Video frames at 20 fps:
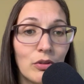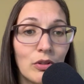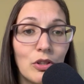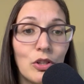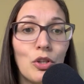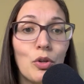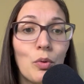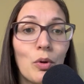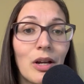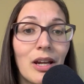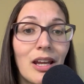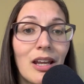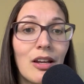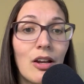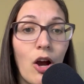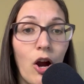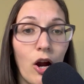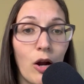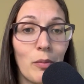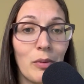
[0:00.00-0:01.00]
You were in
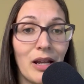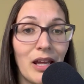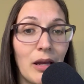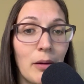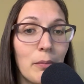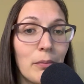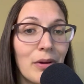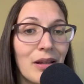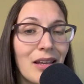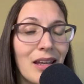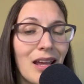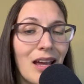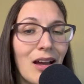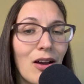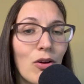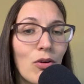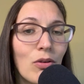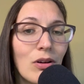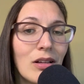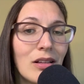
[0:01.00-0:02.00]
harmony, but
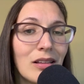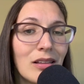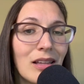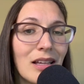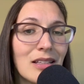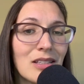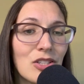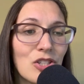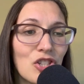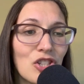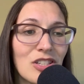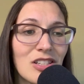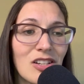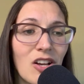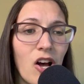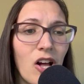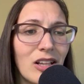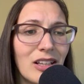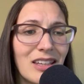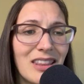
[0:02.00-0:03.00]
now let's just
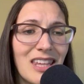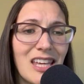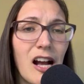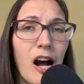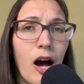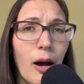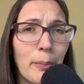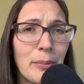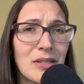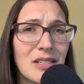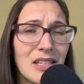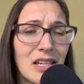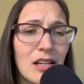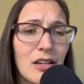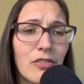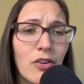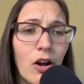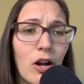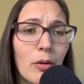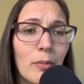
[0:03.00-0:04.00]
call it the opposite
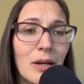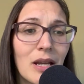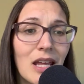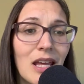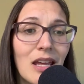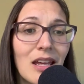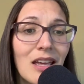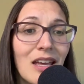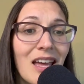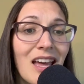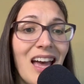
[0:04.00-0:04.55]
of harmony,